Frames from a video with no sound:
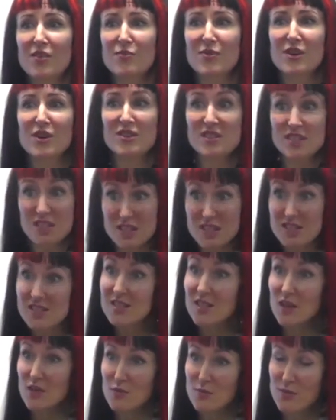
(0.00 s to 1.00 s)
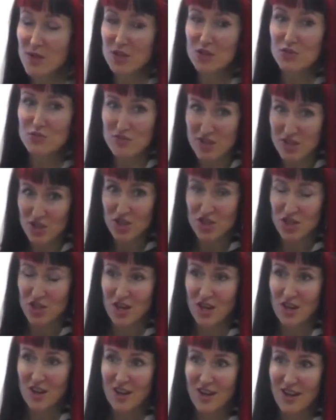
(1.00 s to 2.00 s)
Because it is so much
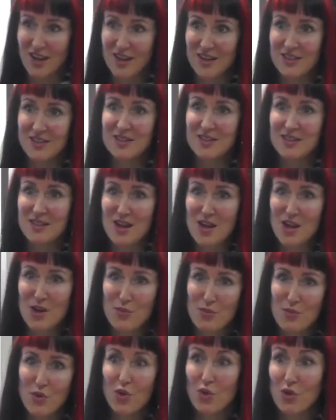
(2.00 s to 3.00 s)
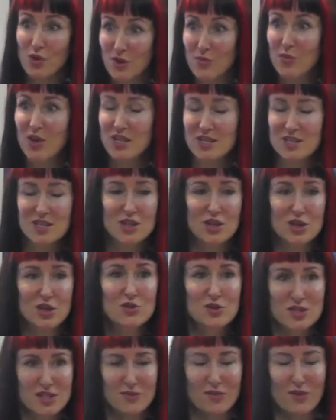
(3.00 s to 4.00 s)
richer and more, well, it's
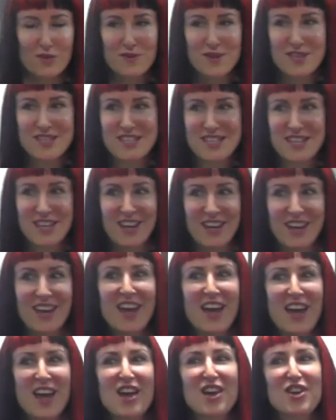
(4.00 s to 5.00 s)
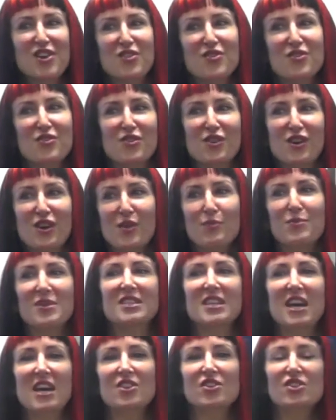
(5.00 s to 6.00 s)
inclusive, obviously. You
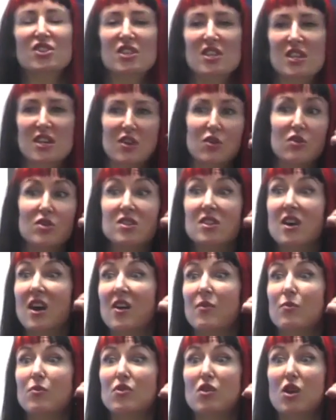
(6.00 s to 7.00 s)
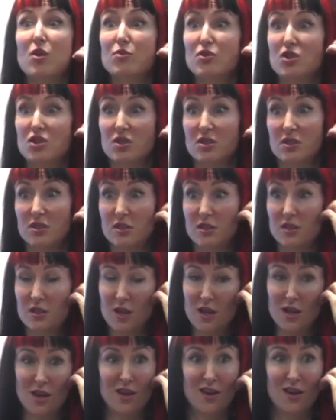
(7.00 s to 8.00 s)
potentially also have more options.
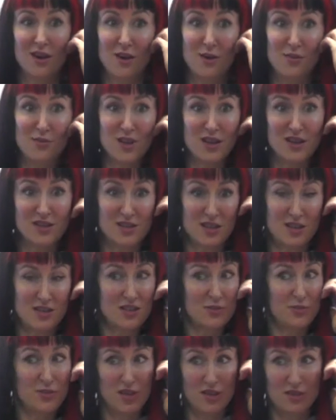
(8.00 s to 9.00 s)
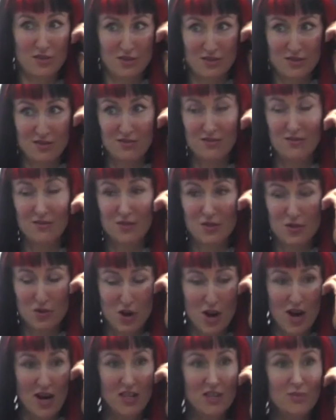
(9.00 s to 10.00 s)
That sounds a bit
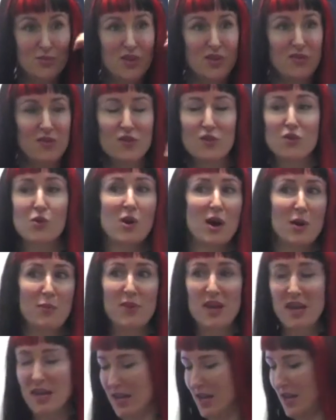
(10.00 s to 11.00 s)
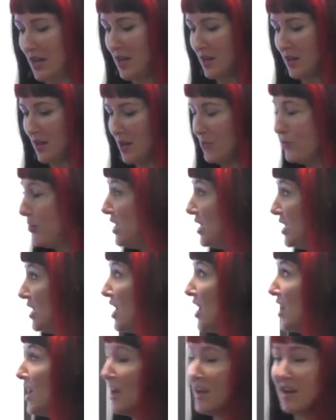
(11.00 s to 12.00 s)
trite, but if you're quite picky like me,
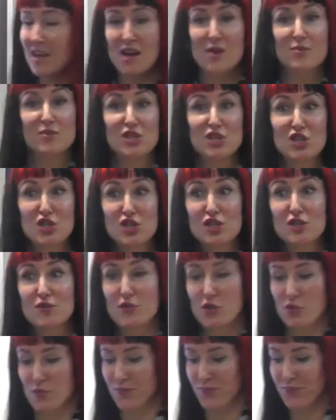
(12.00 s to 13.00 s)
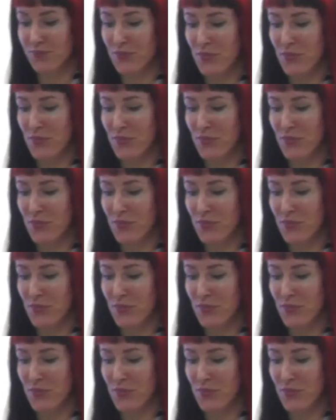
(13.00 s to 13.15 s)
it comes in useful.